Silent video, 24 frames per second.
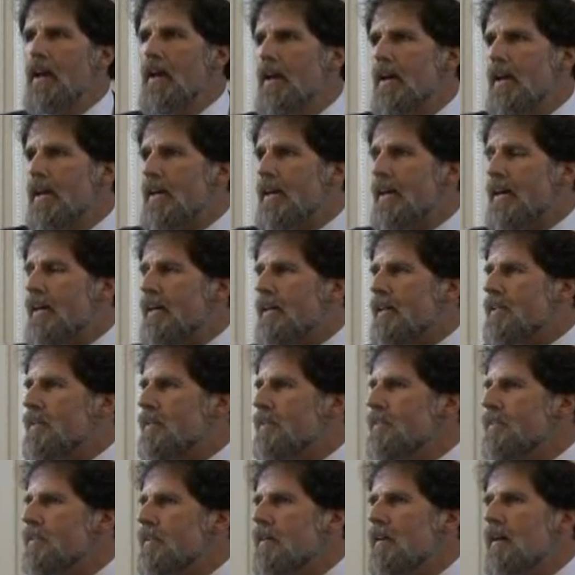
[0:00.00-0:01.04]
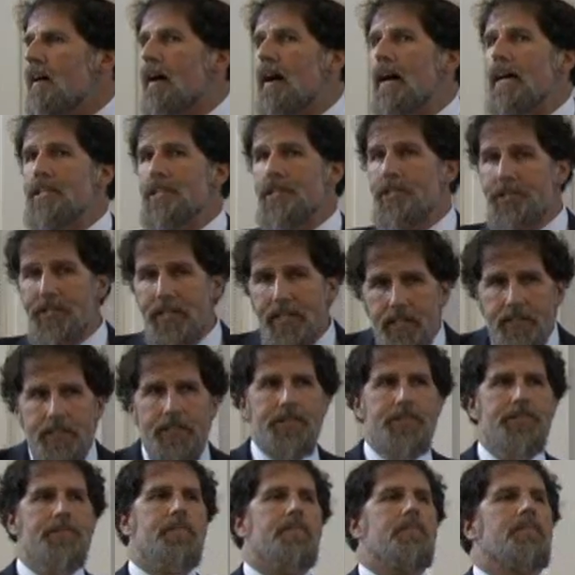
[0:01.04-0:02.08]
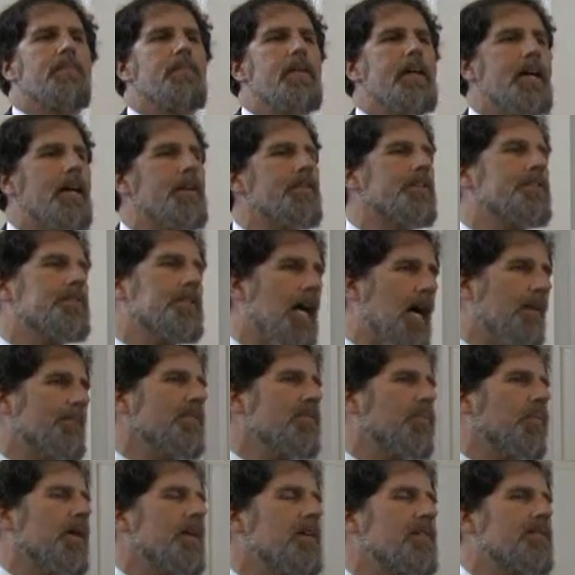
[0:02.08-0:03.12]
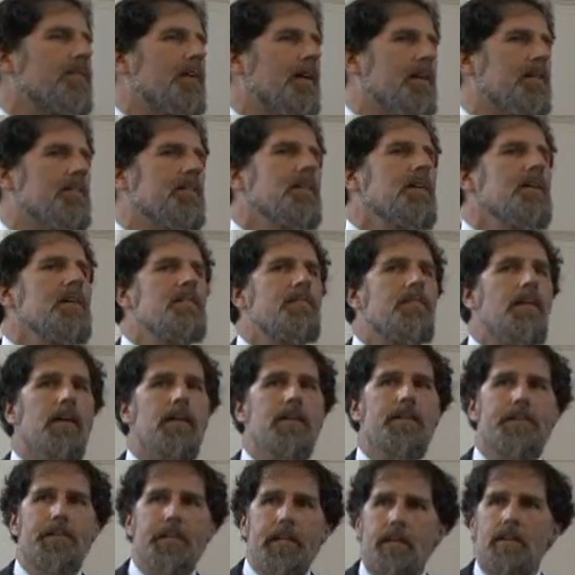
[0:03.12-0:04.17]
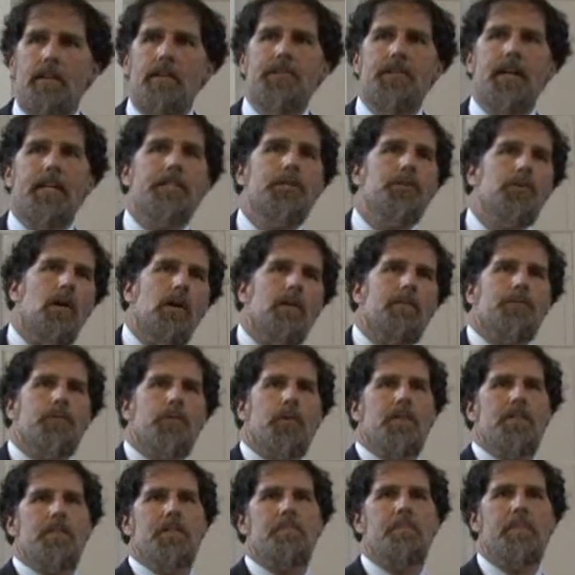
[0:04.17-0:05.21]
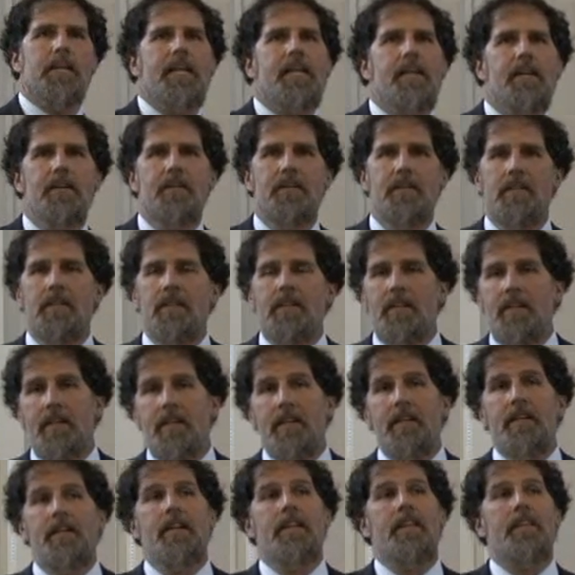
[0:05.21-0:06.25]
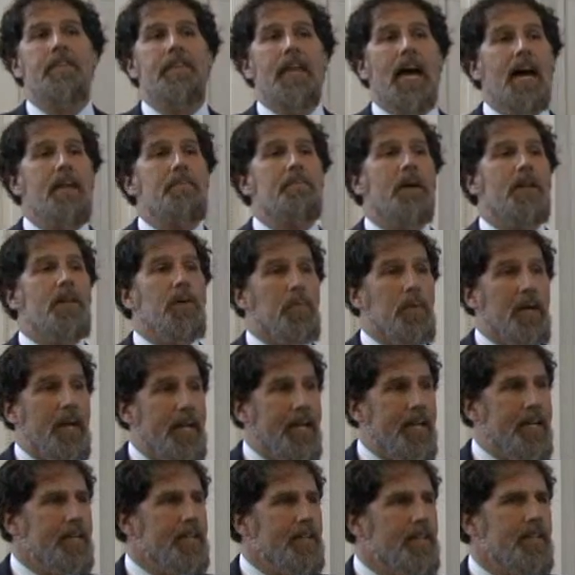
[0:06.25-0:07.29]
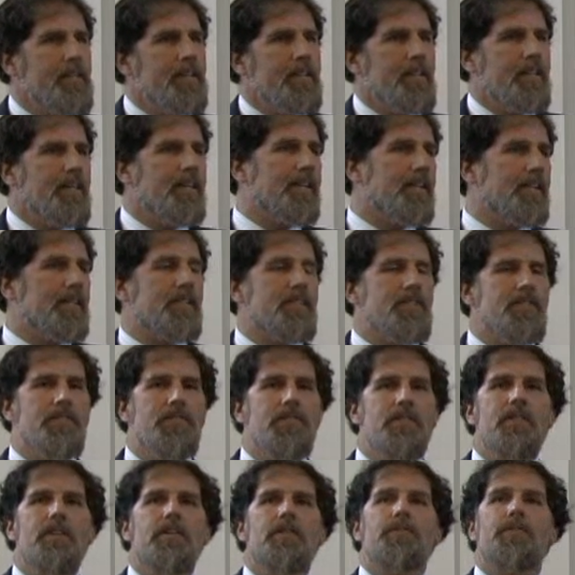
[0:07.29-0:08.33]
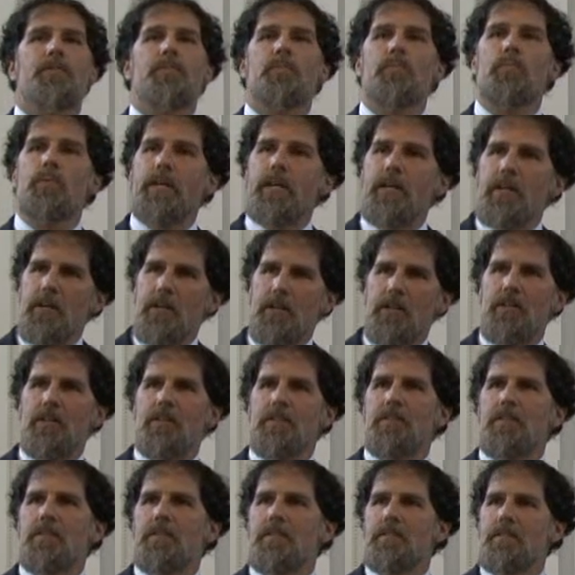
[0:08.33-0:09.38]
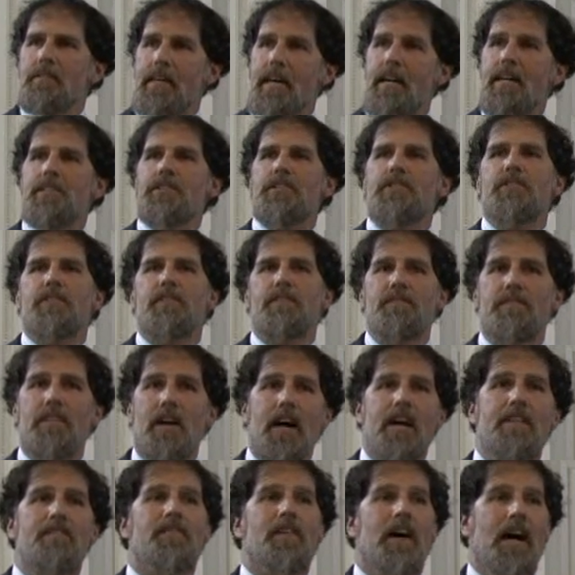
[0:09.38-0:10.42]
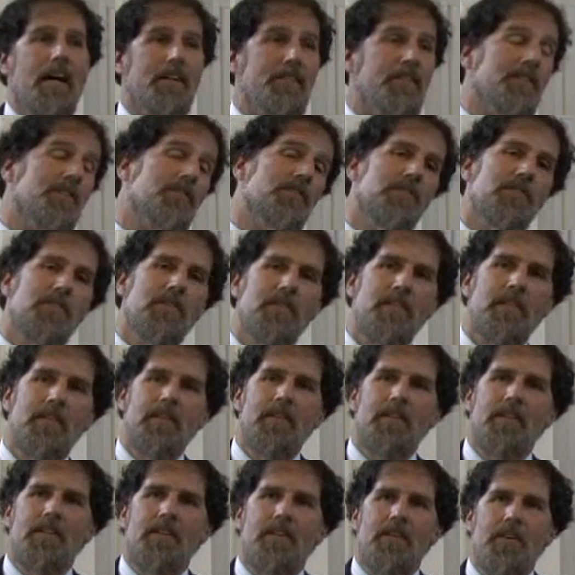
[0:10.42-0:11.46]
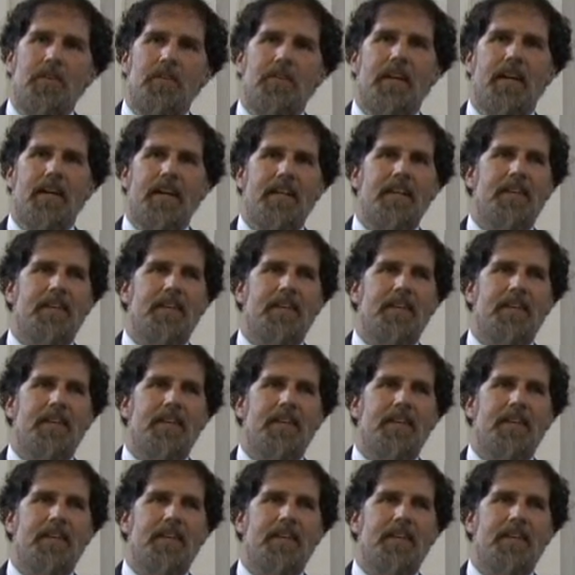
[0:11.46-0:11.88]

And I see this man on top of one of our volunteers. I draw him towards me. That, by the way, is the real test of nonviolence. Okay?